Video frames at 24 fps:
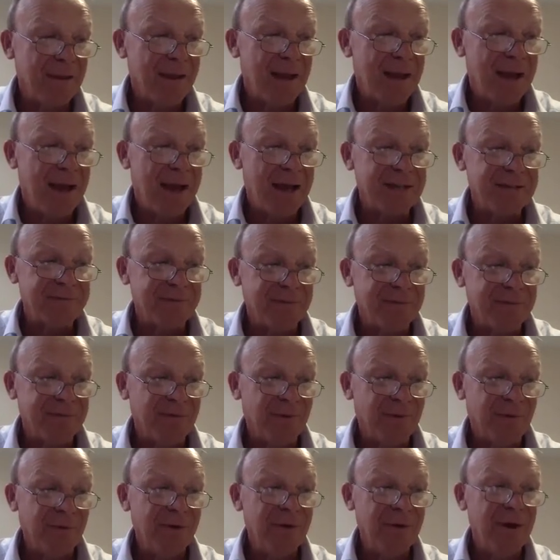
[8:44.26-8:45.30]
As
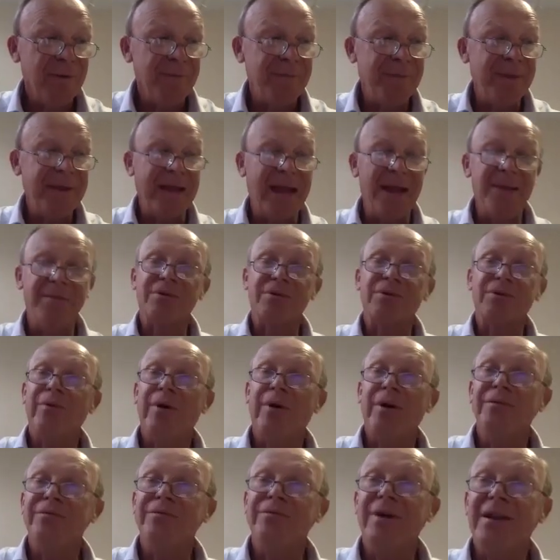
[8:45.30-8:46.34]
before, being able to
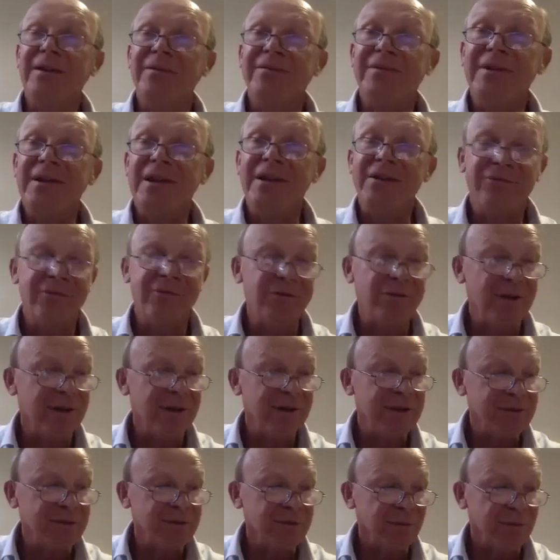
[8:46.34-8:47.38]
quote relevant literature
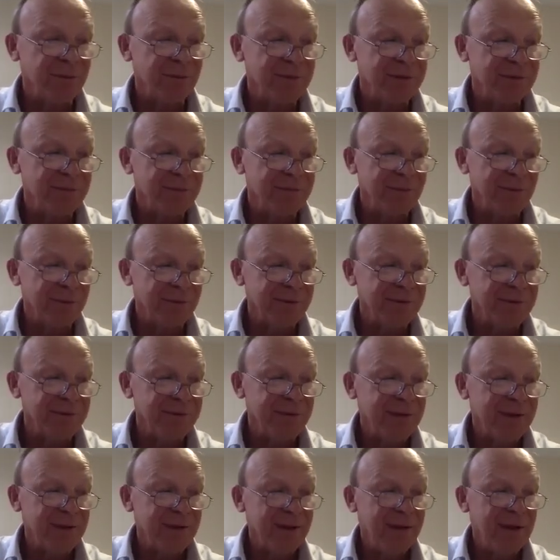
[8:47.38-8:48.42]
is always important.
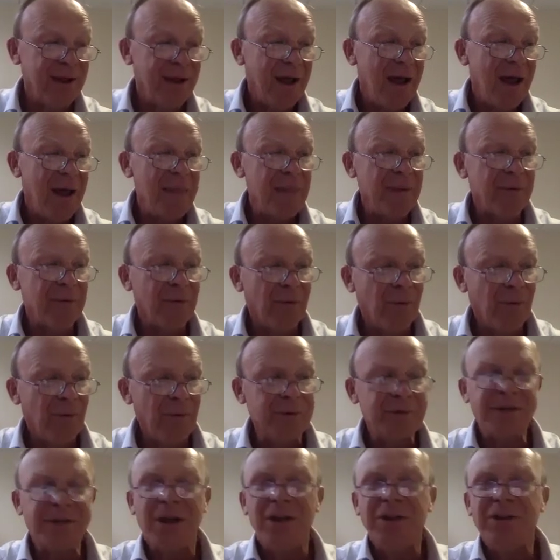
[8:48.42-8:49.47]
And there are
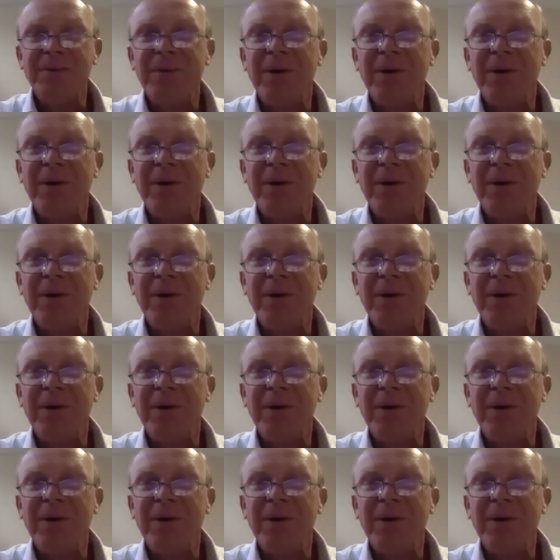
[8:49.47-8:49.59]
always going to be